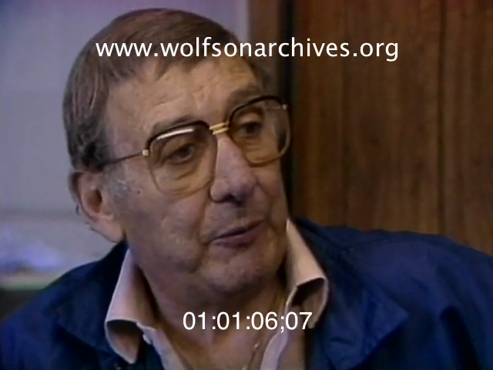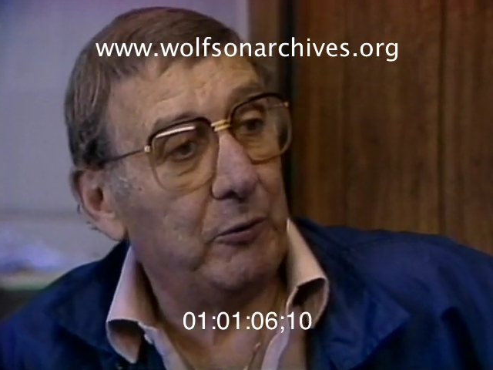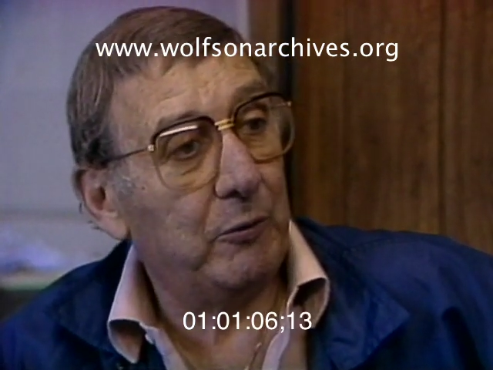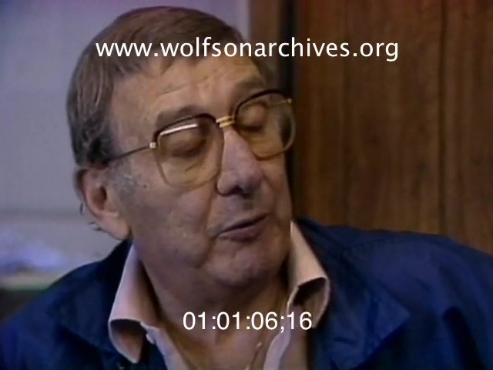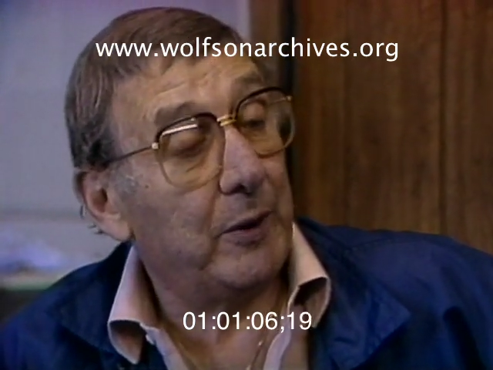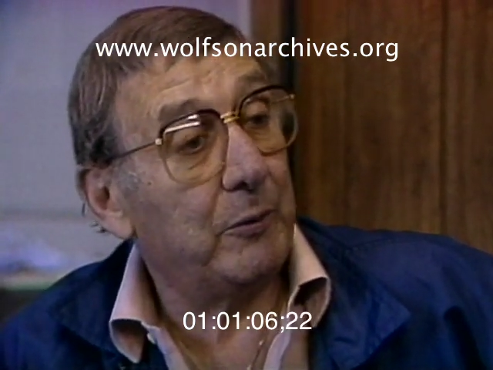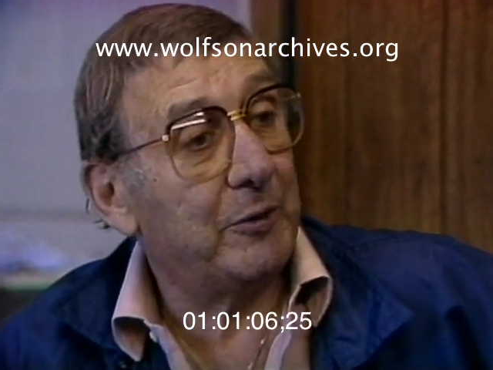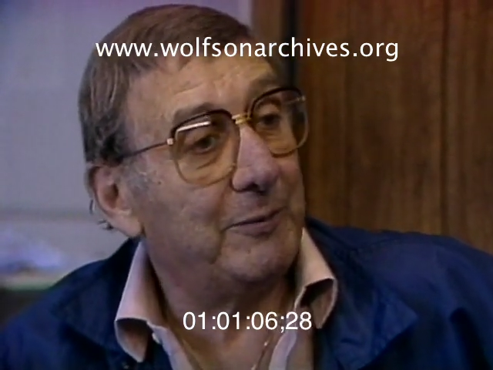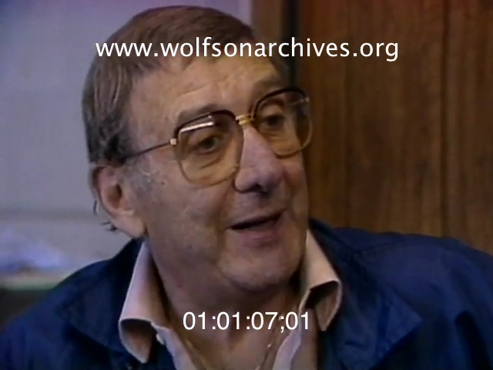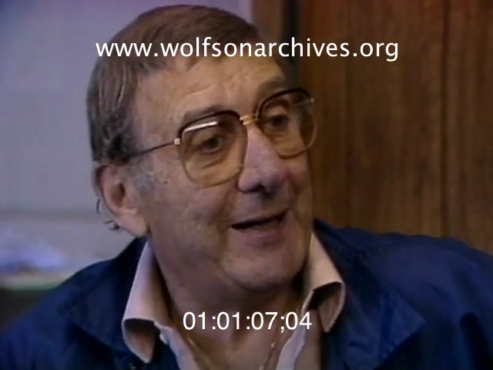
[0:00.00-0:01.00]
prove what it
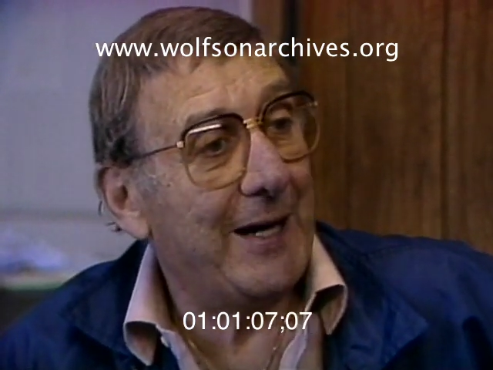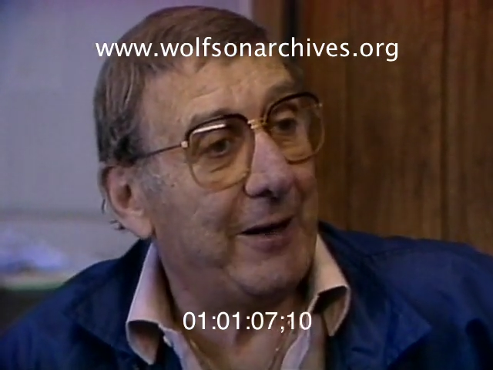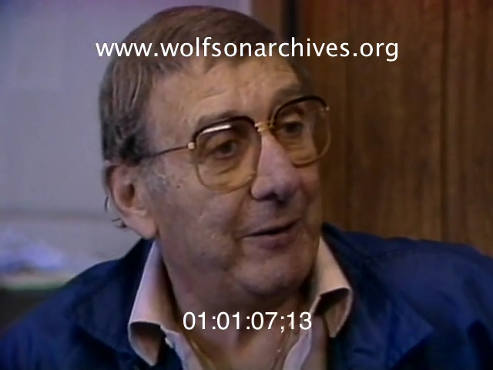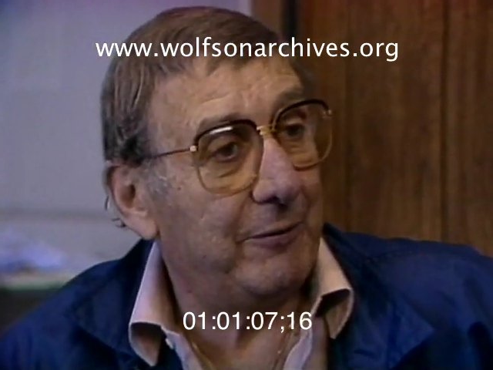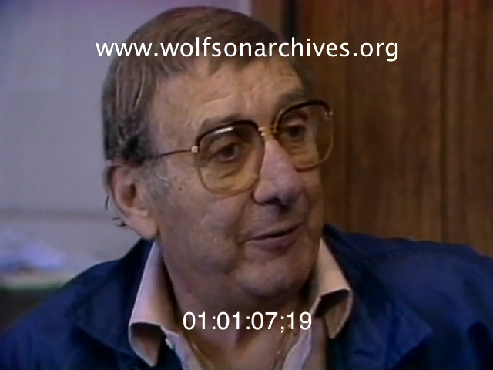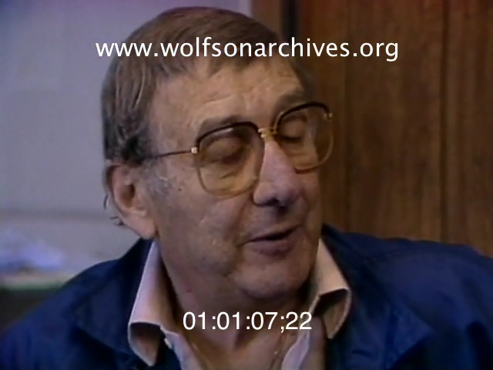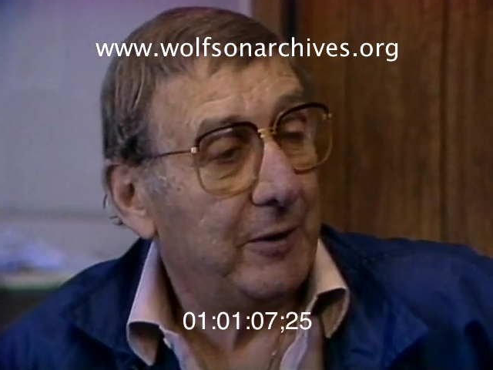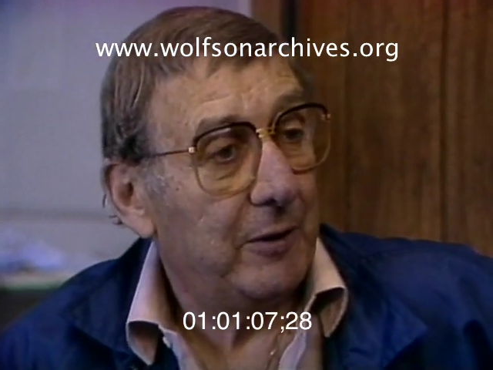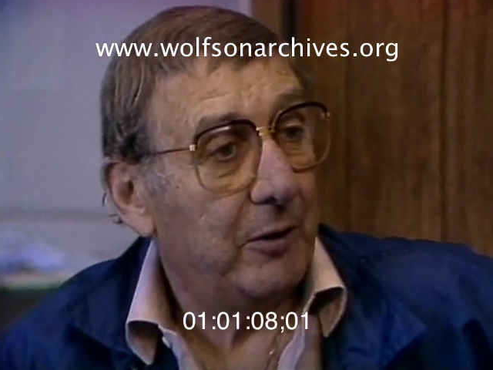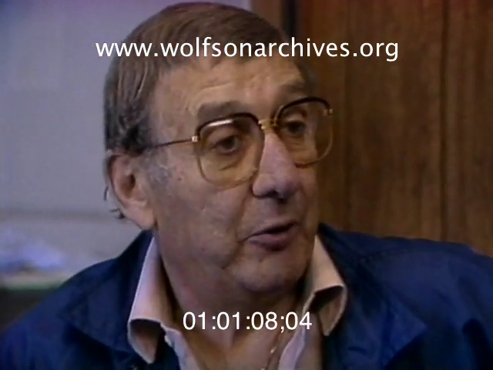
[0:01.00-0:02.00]
was made out of
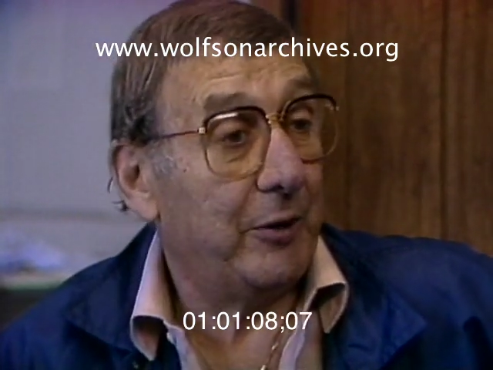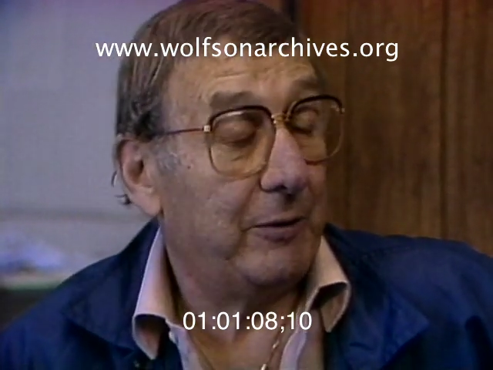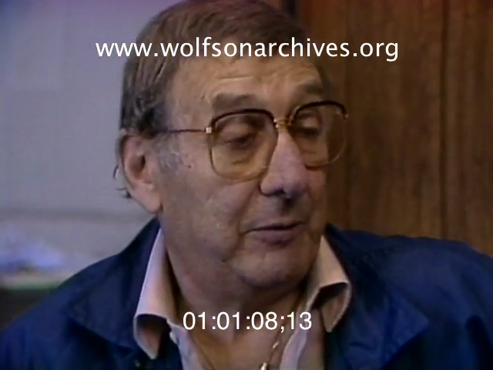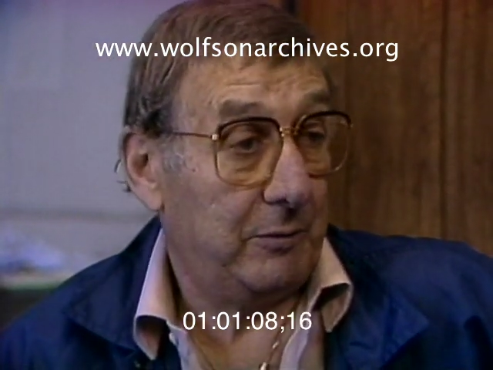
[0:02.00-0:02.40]
or the,